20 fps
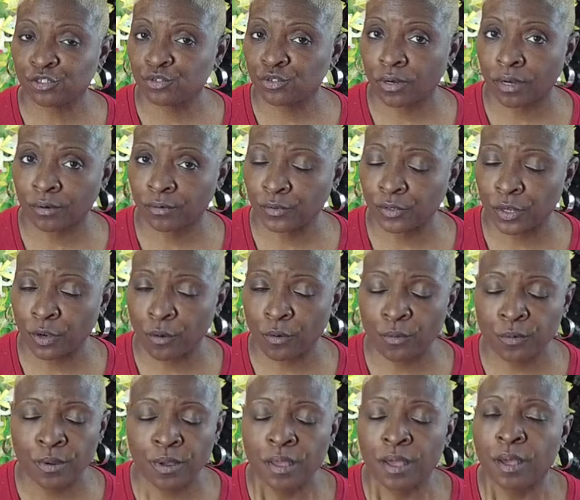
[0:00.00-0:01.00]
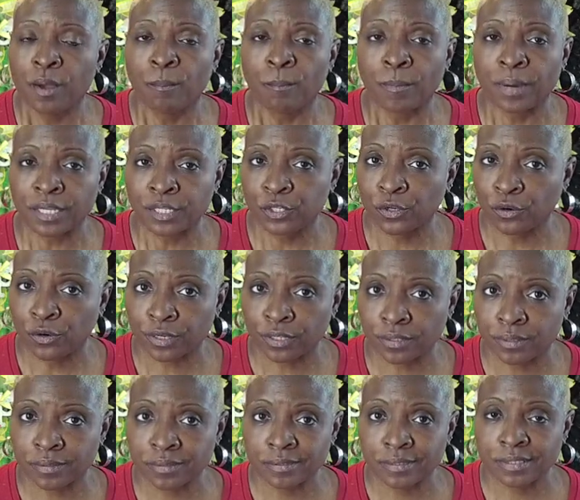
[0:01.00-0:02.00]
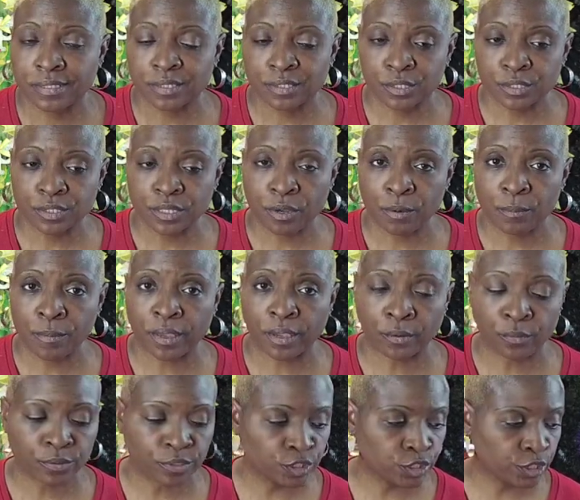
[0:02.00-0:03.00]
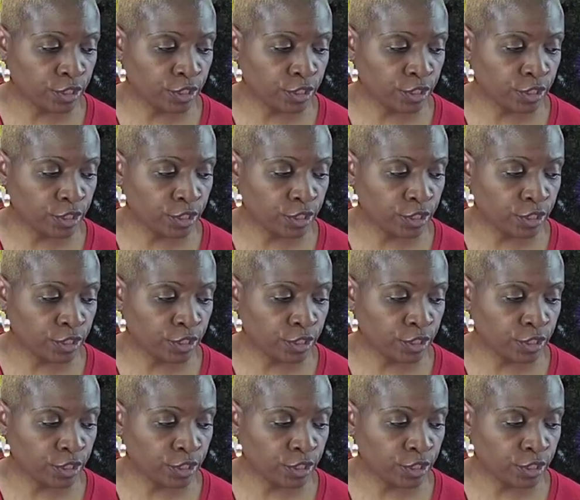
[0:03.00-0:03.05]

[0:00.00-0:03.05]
you all know, my this is her marriage